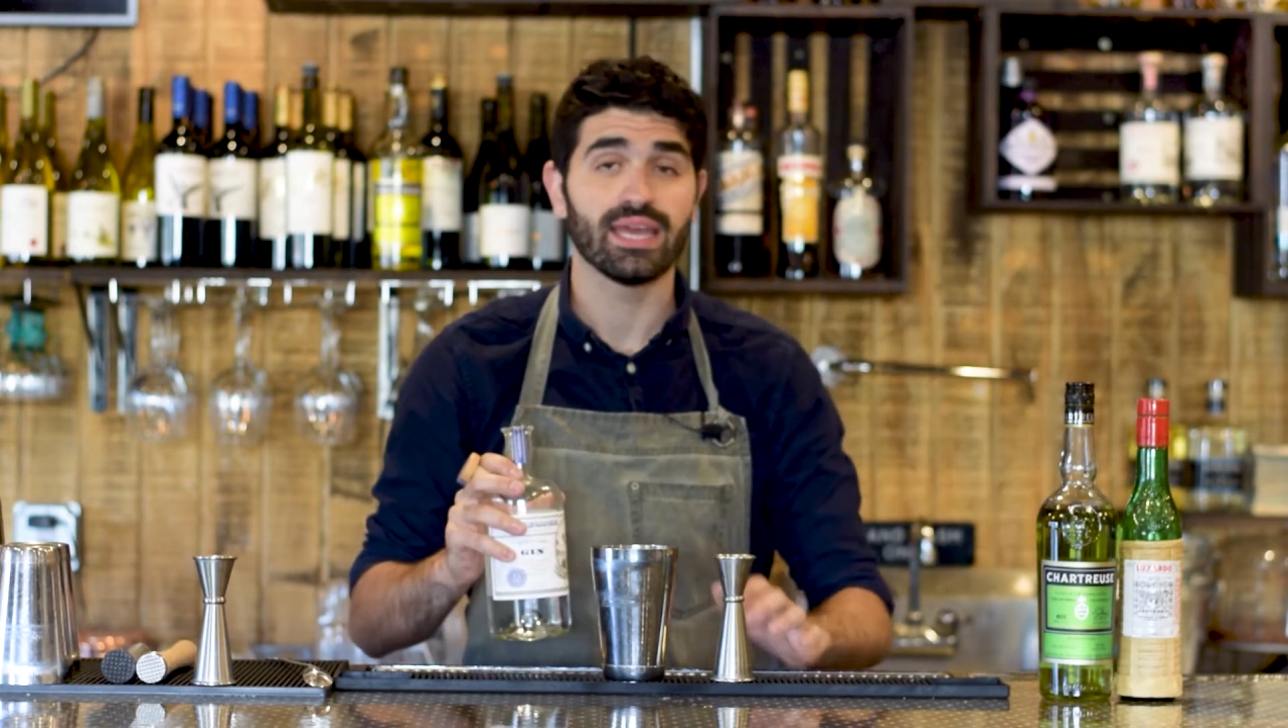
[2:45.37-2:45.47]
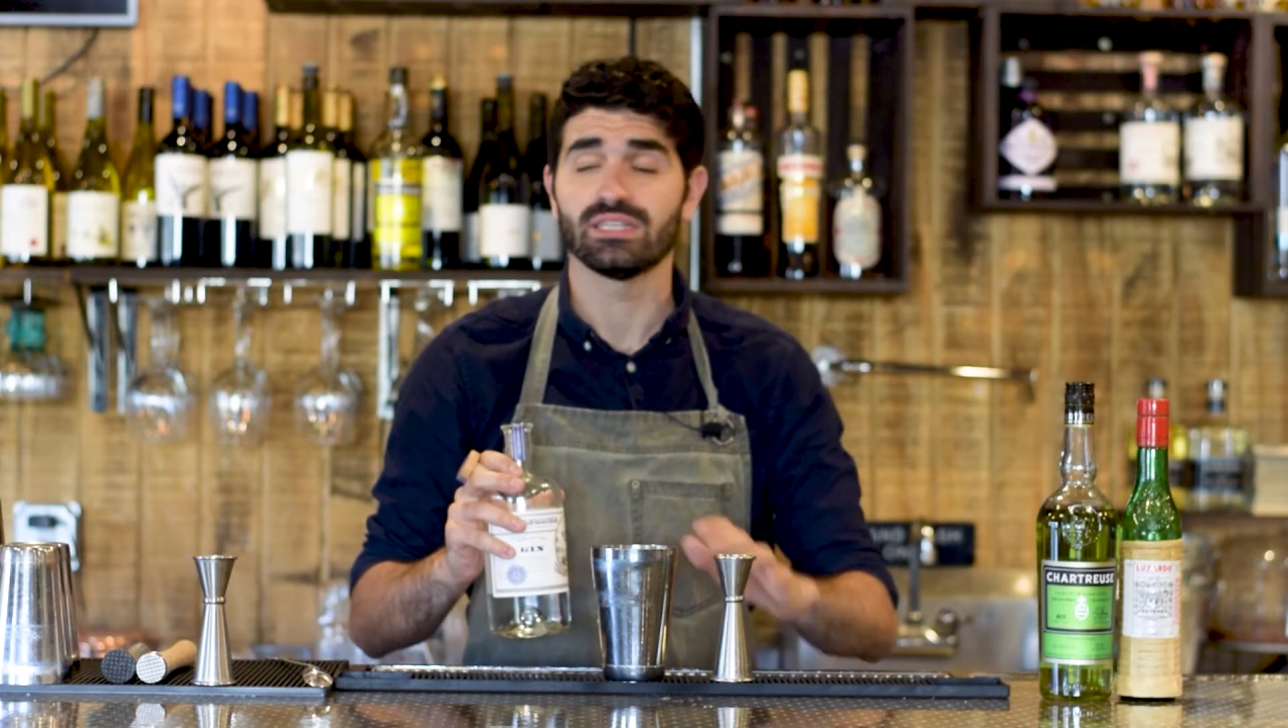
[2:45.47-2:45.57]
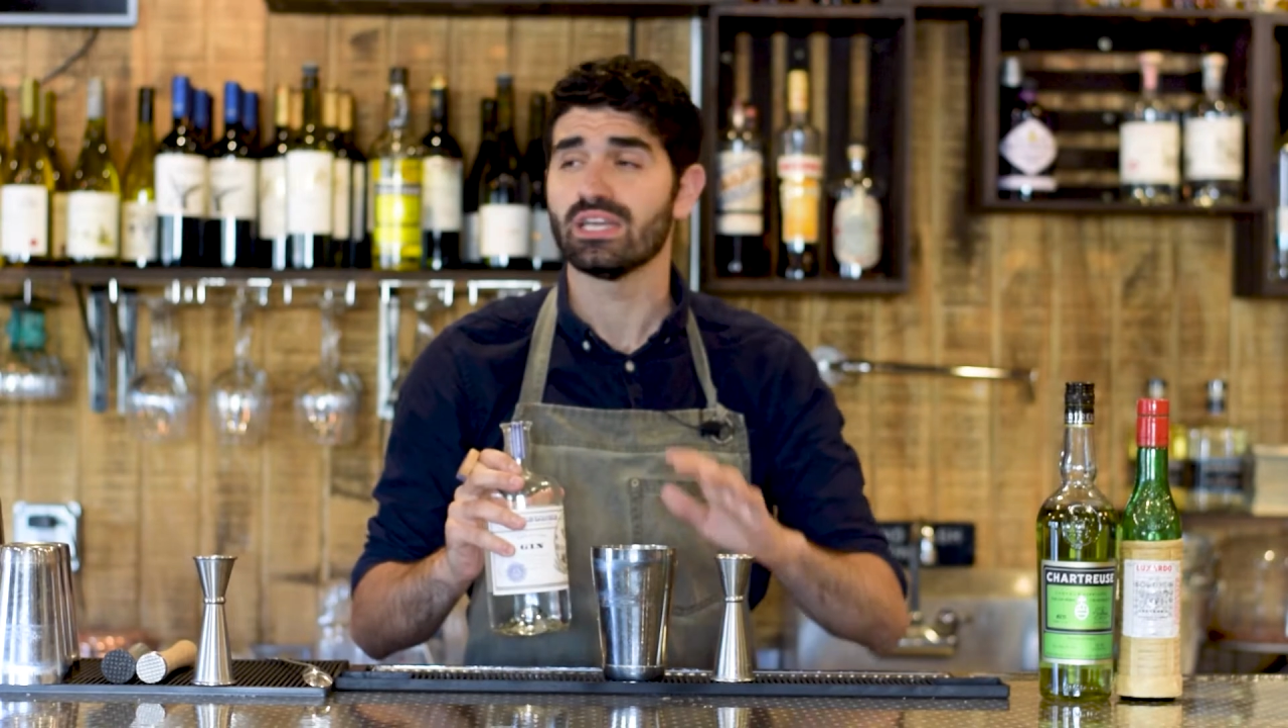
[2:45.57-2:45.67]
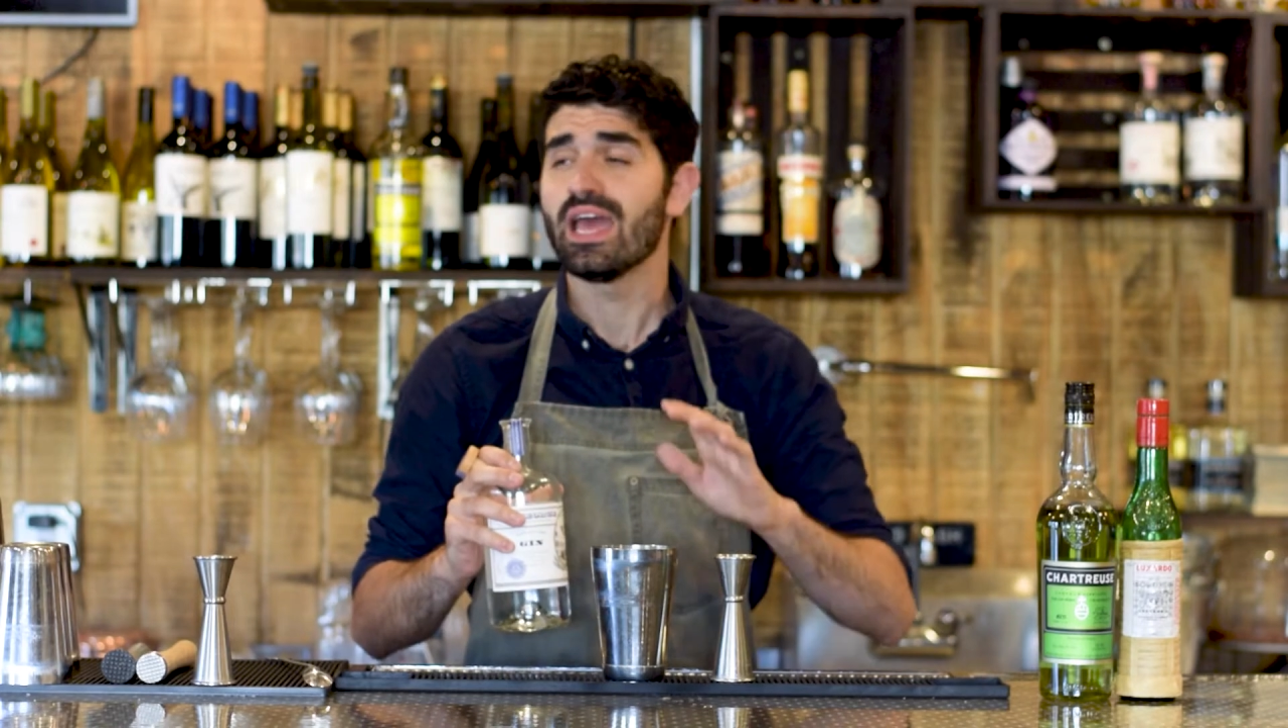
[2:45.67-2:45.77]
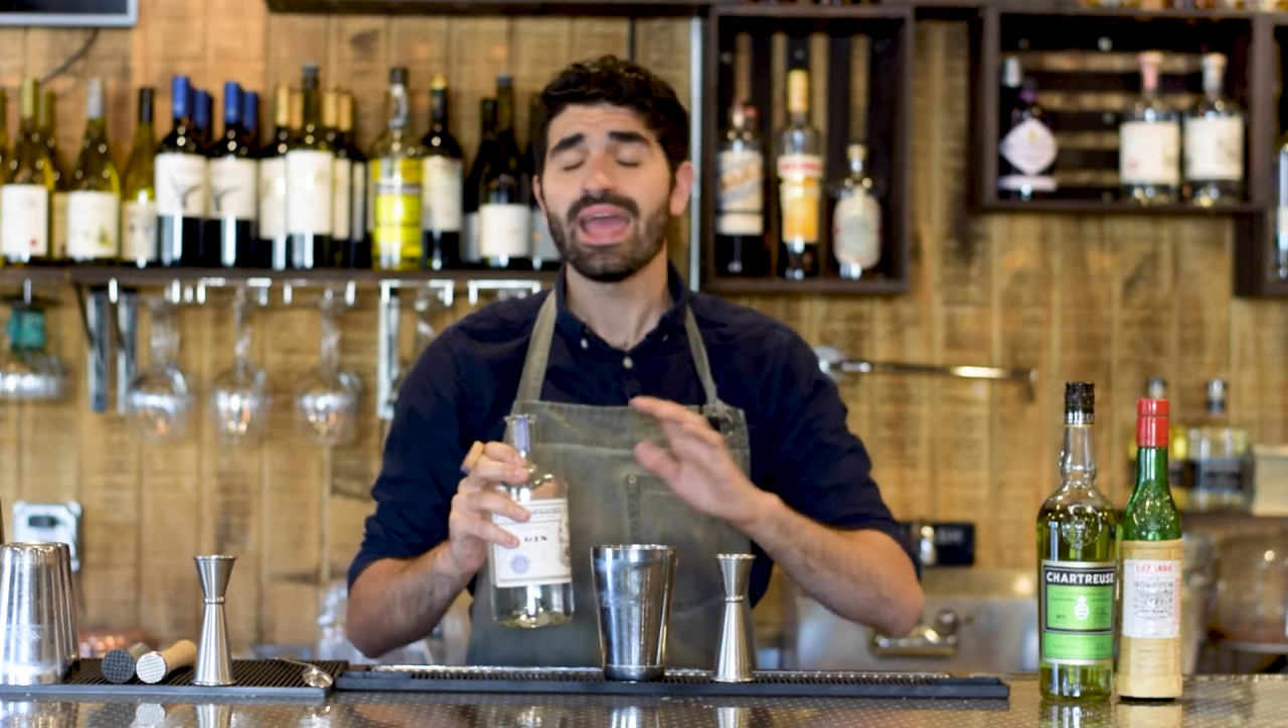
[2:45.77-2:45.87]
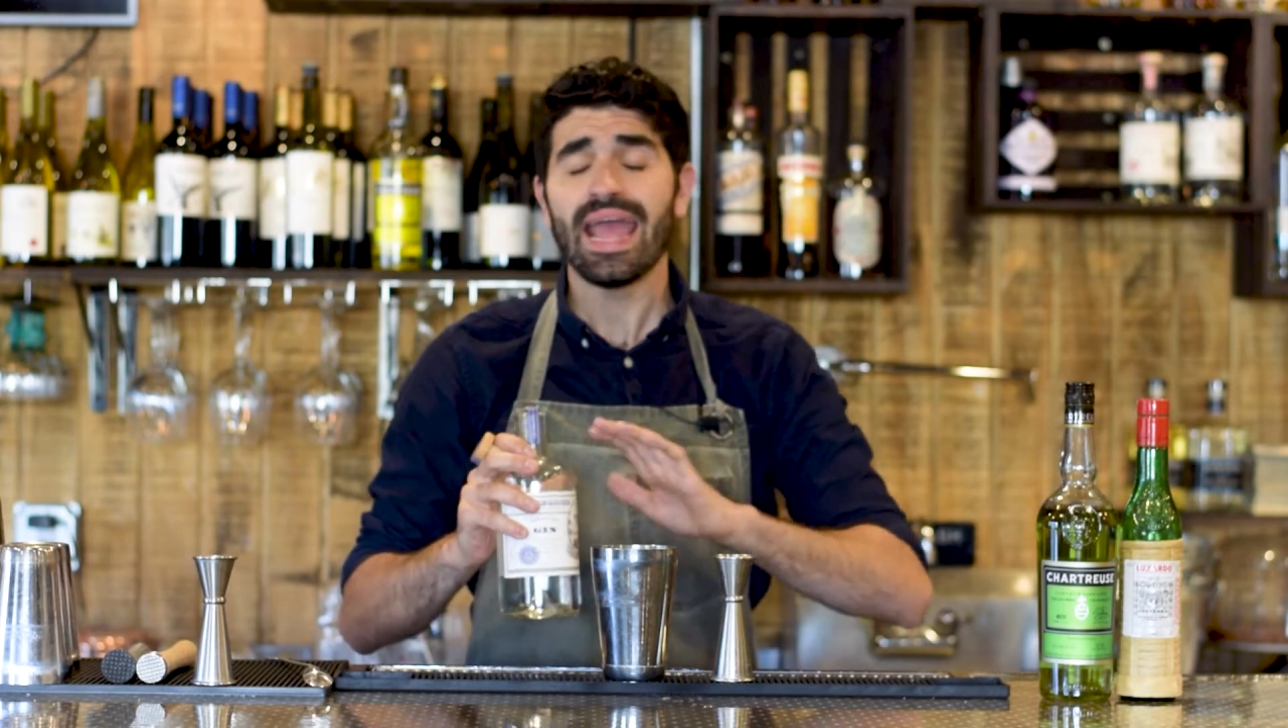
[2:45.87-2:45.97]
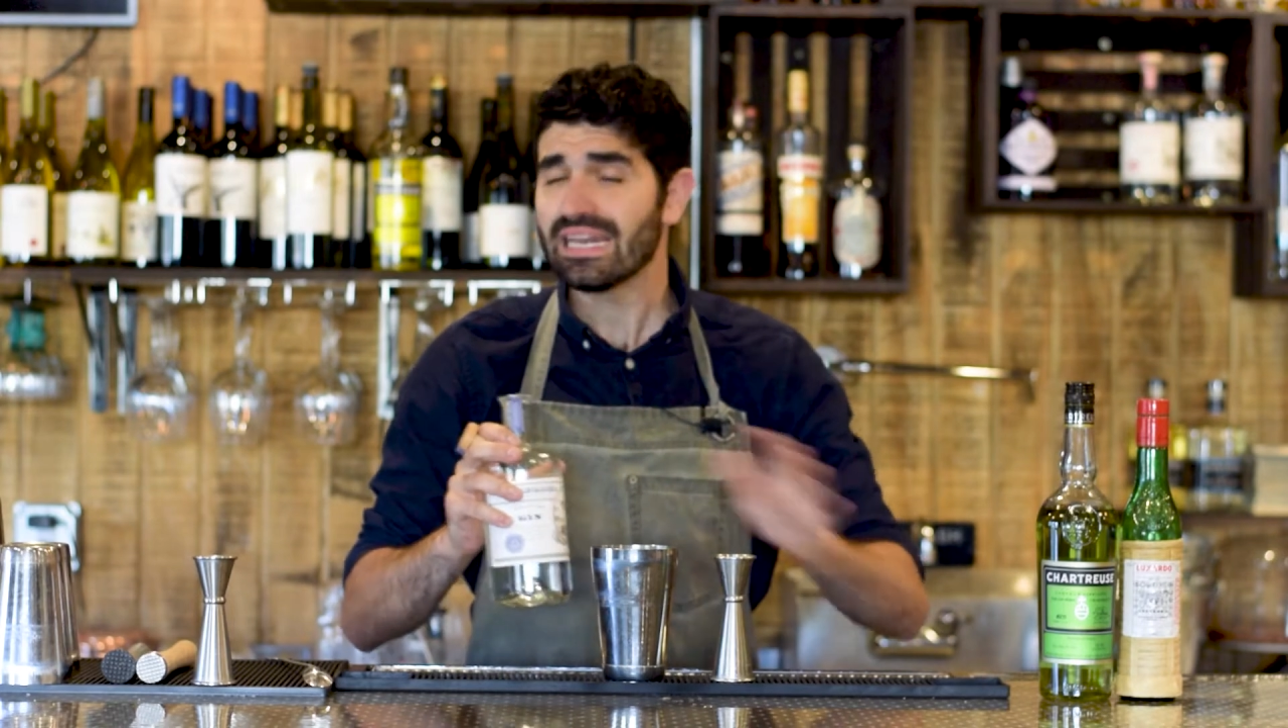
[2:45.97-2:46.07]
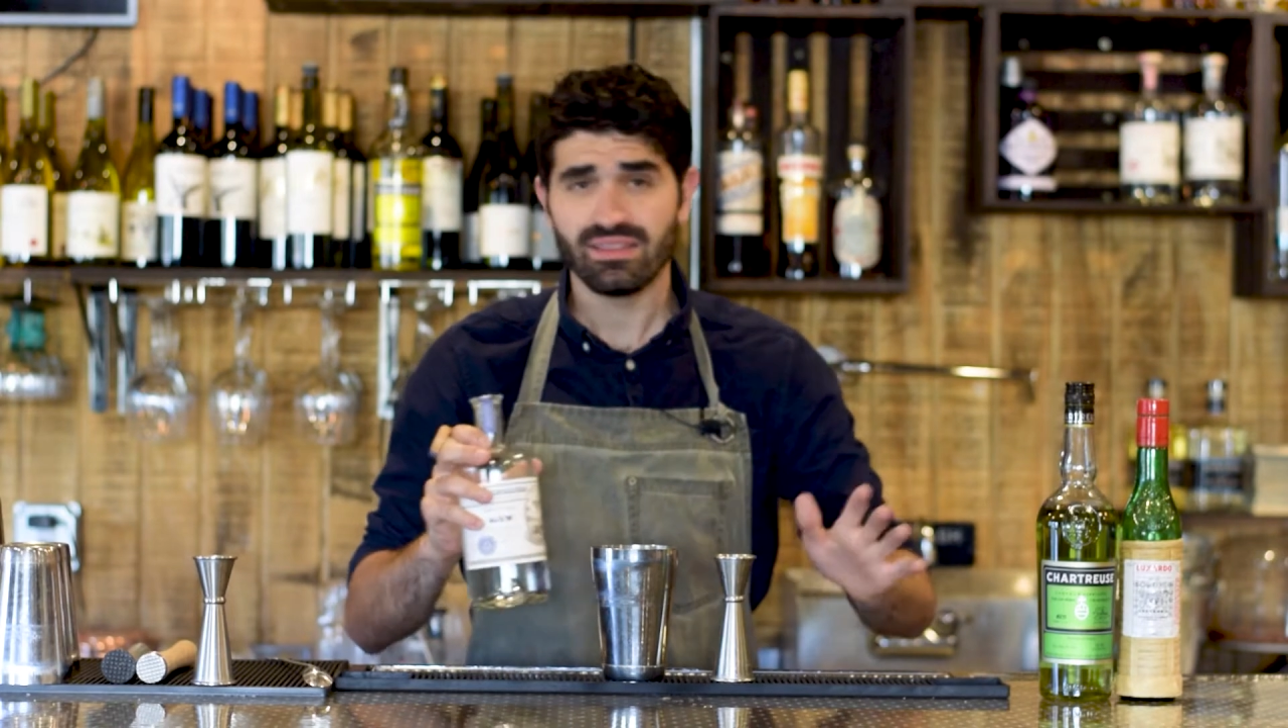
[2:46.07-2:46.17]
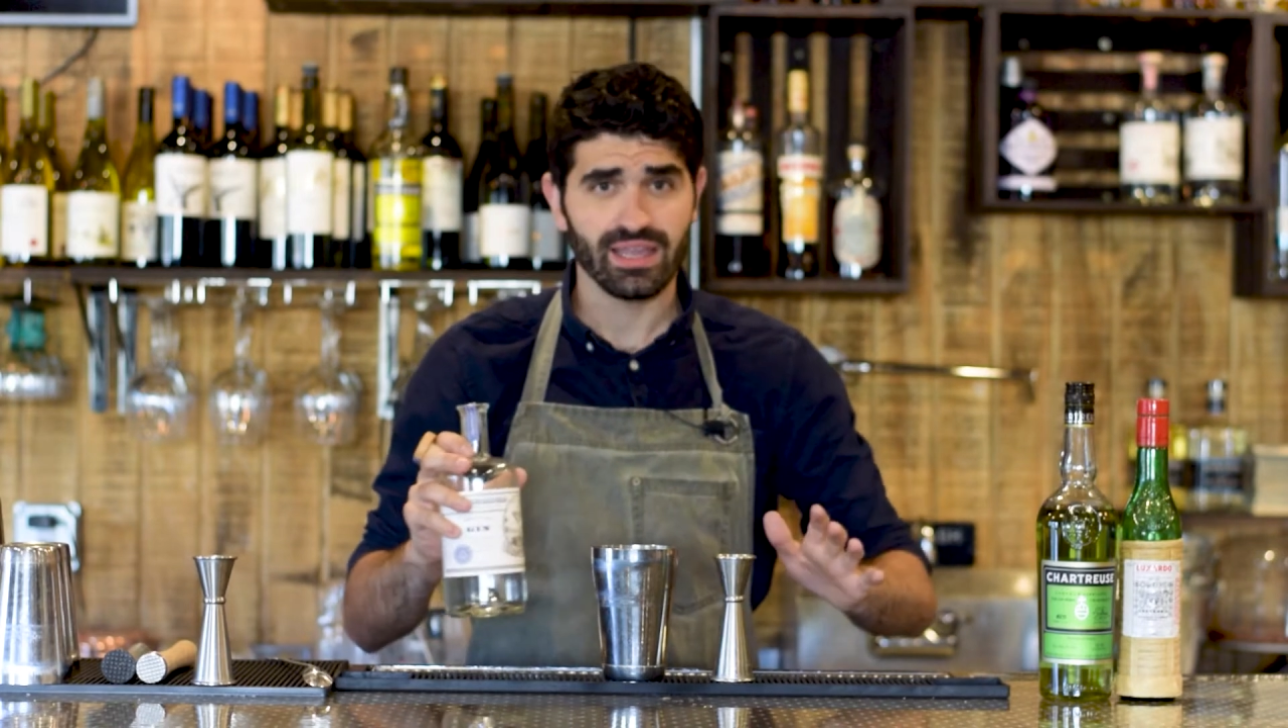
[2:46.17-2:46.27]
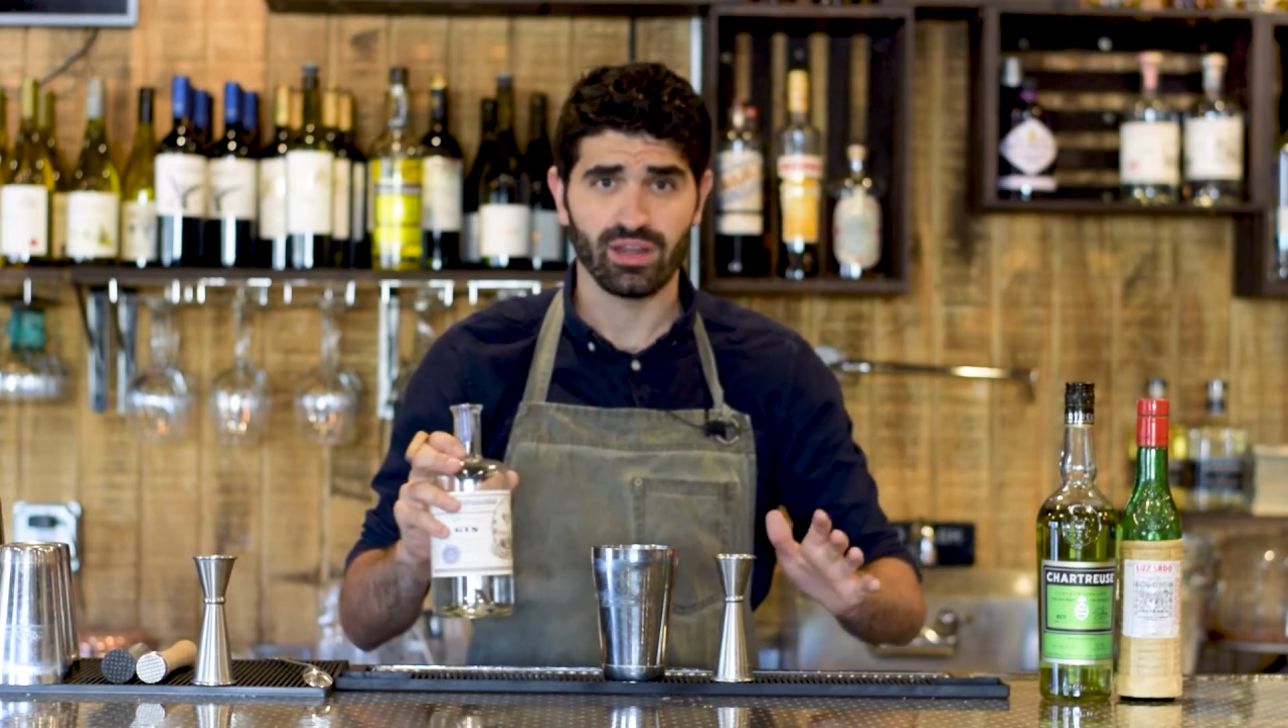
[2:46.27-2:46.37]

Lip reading: anything